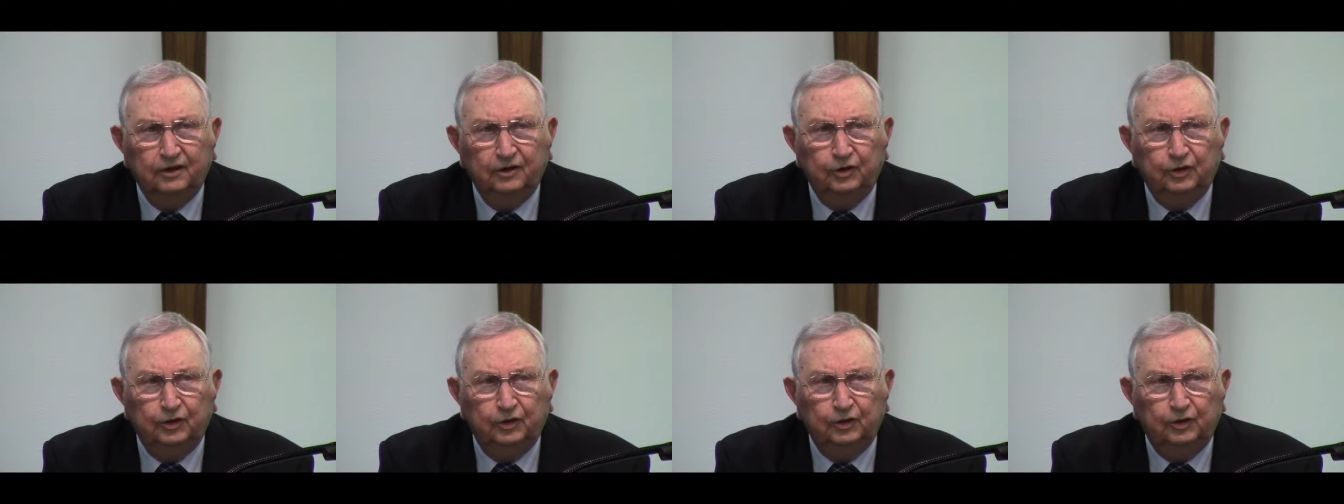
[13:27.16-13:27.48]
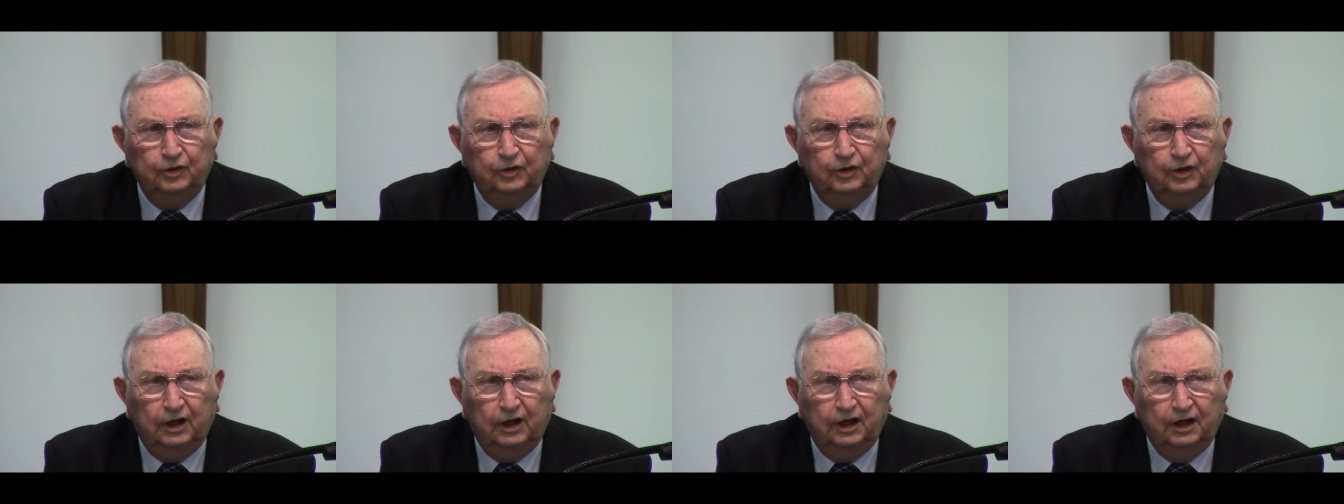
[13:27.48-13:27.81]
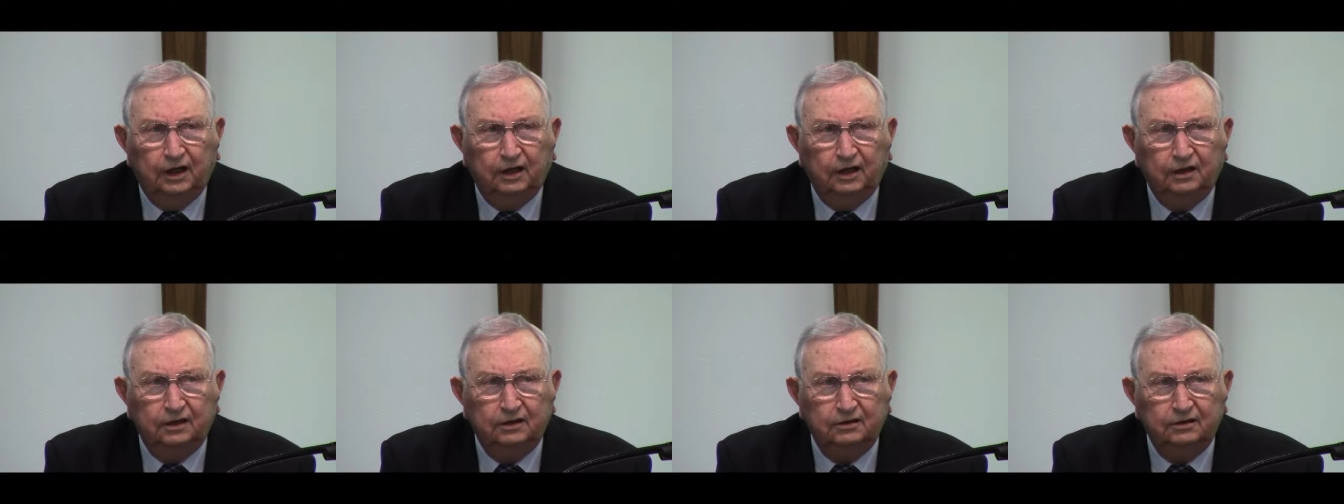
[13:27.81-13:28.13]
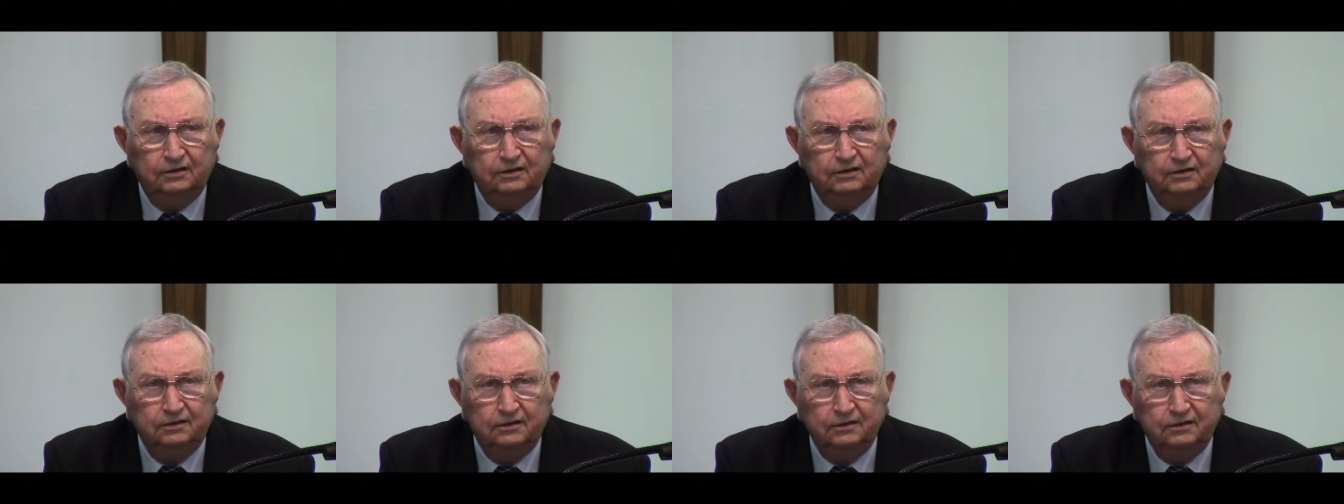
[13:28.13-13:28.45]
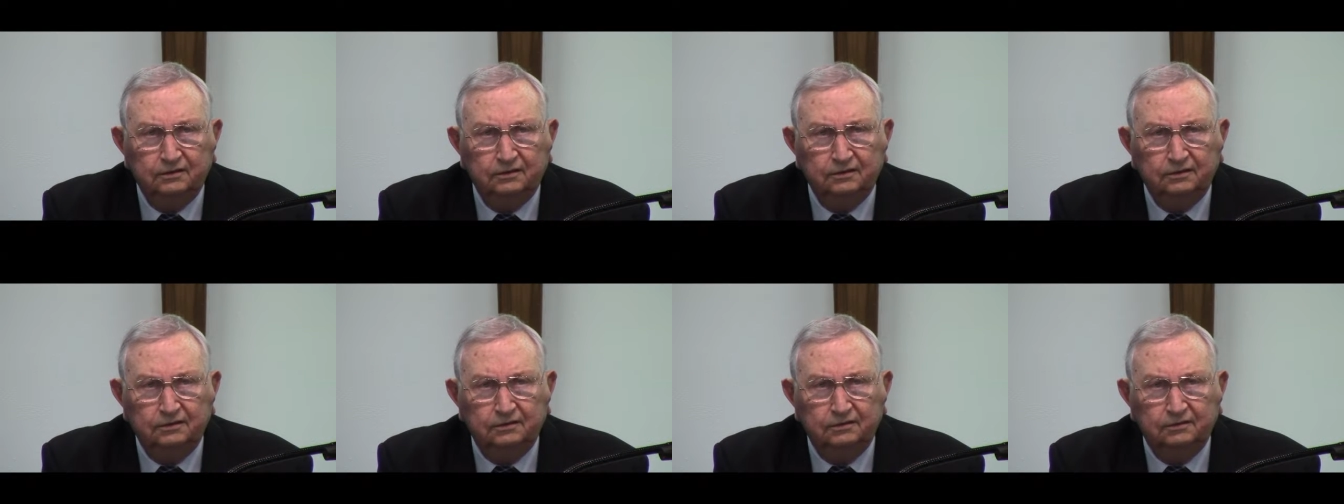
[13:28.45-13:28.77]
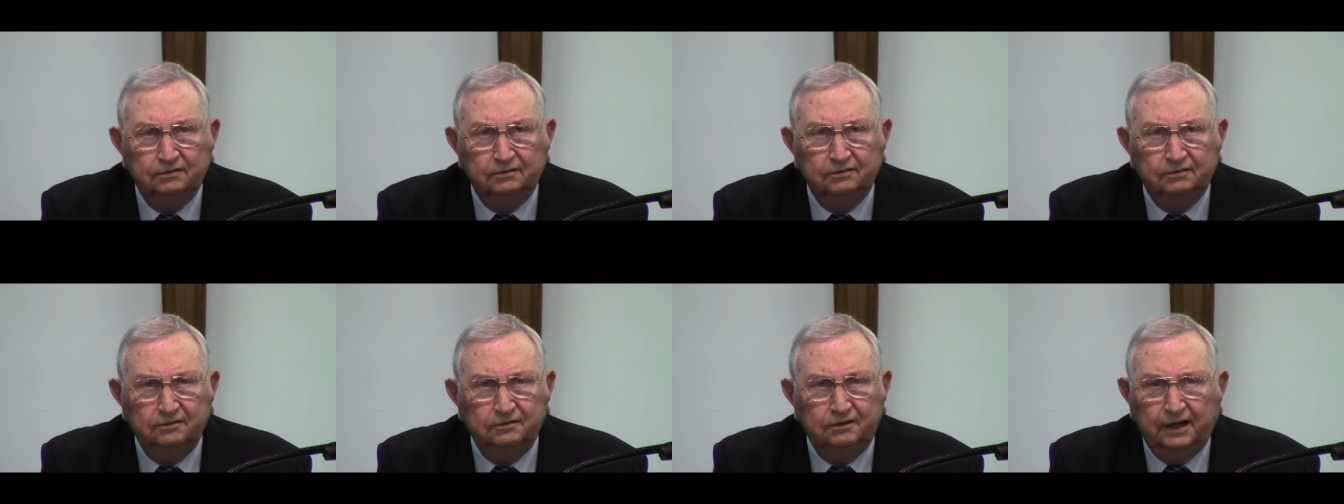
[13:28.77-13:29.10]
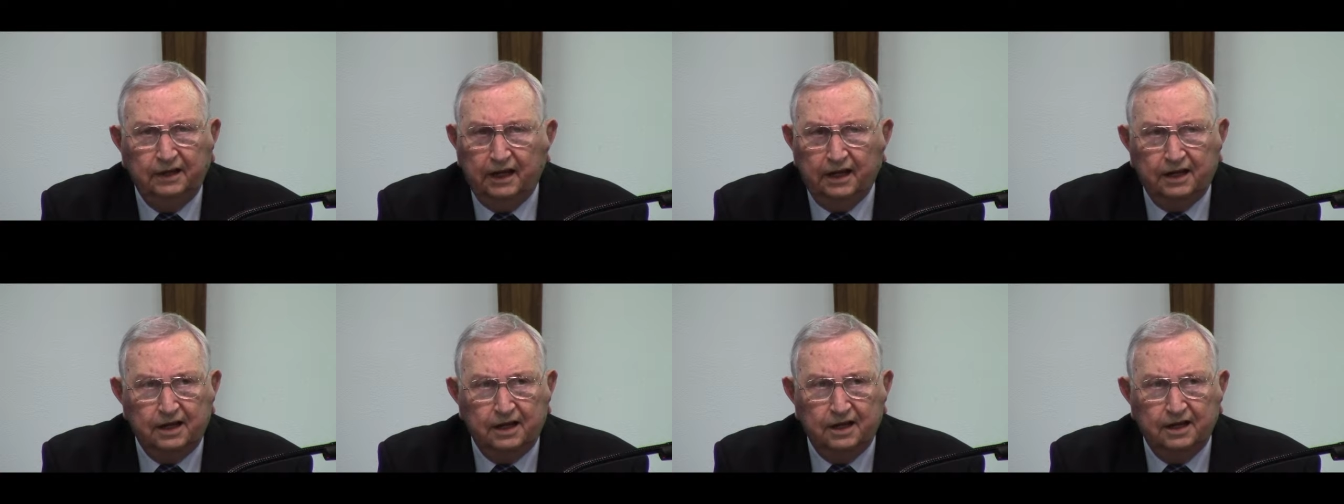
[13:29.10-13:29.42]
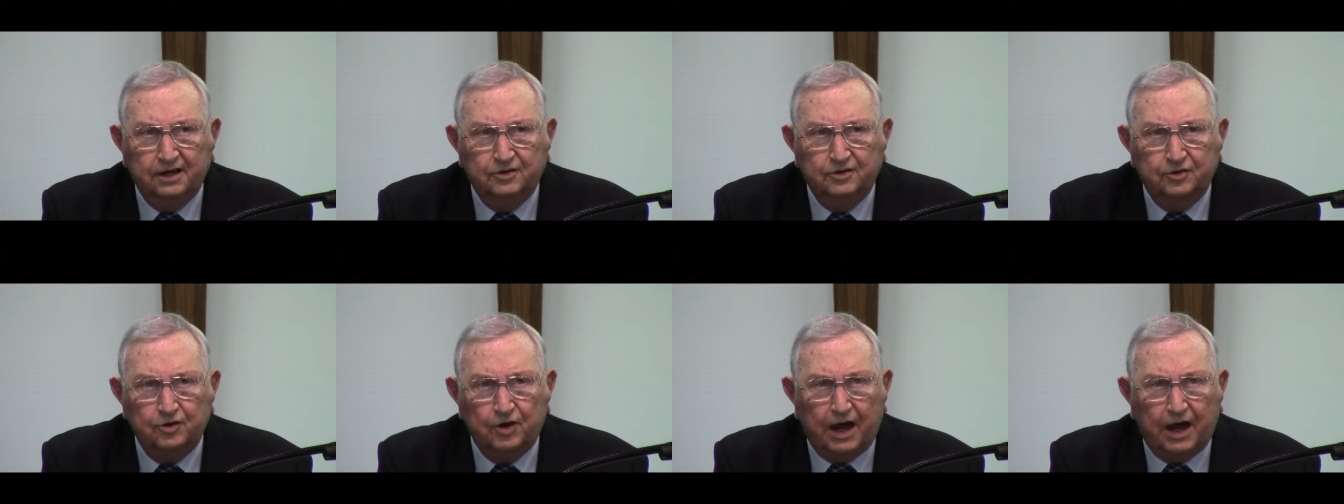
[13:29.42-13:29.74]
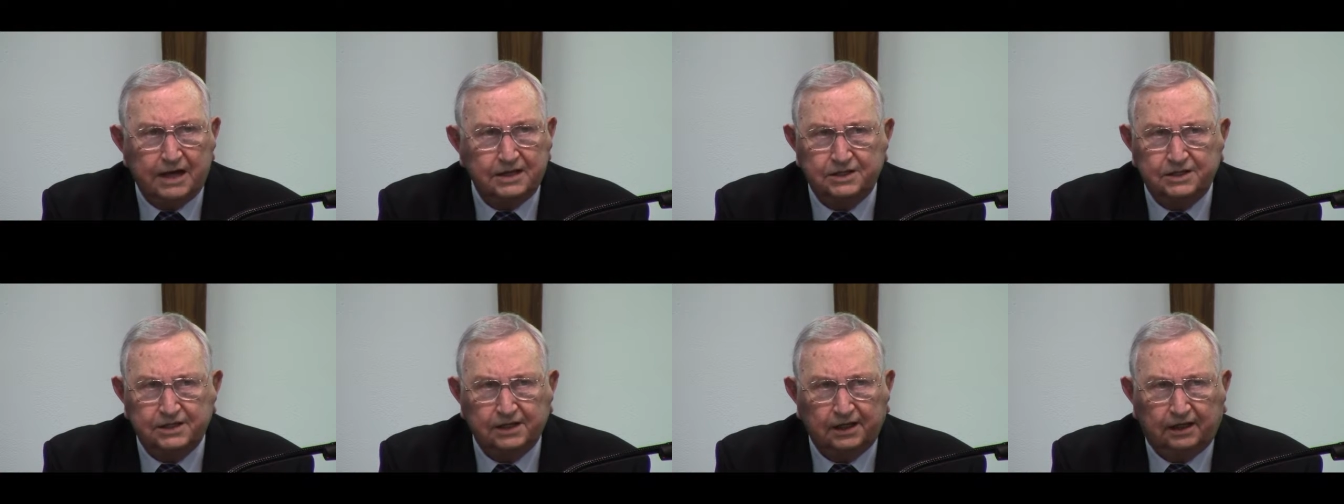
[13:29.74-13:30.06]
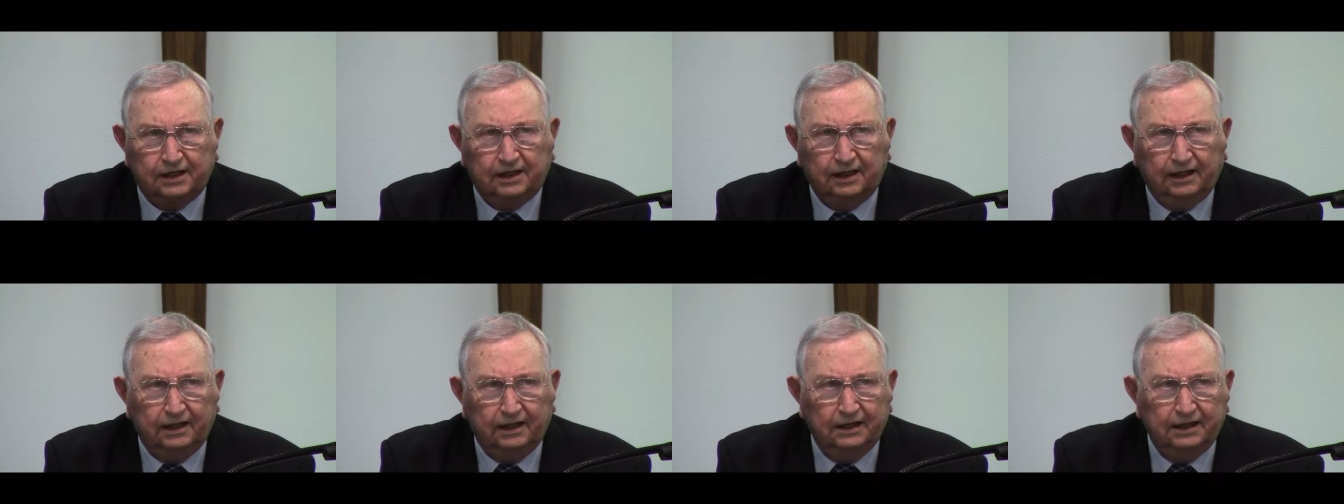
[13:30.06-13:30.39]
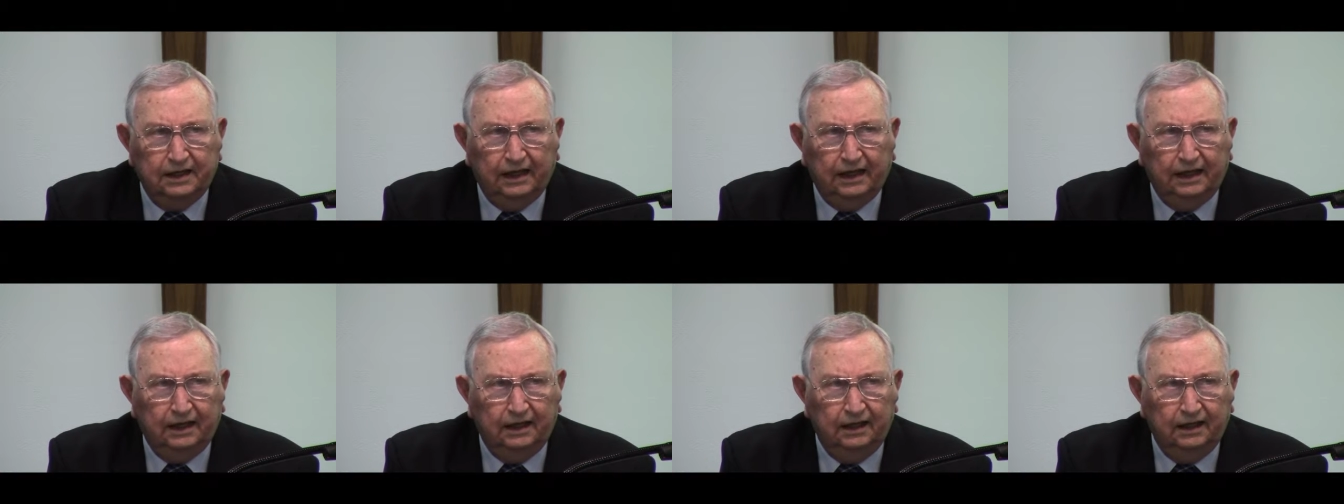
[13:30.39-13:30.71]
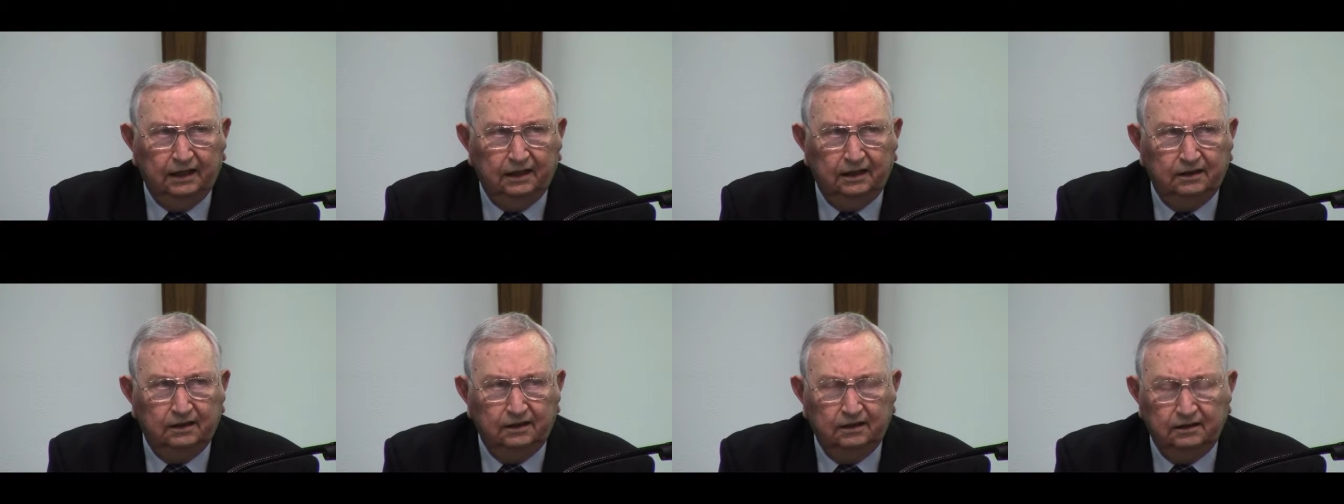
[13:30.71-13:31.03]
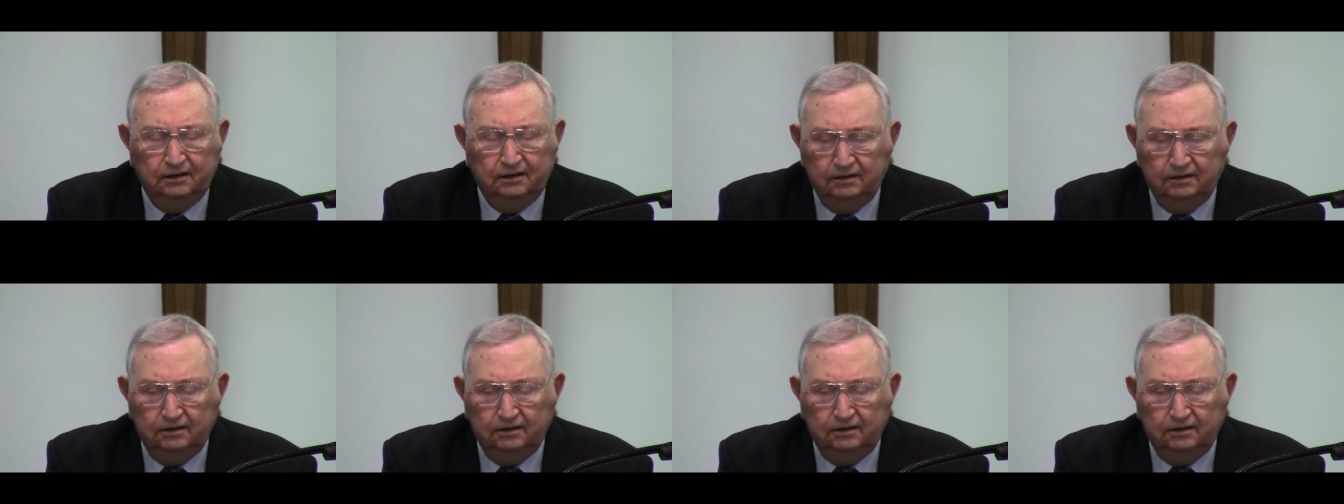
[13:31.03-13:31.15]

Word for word: who uh, did a drastically deed.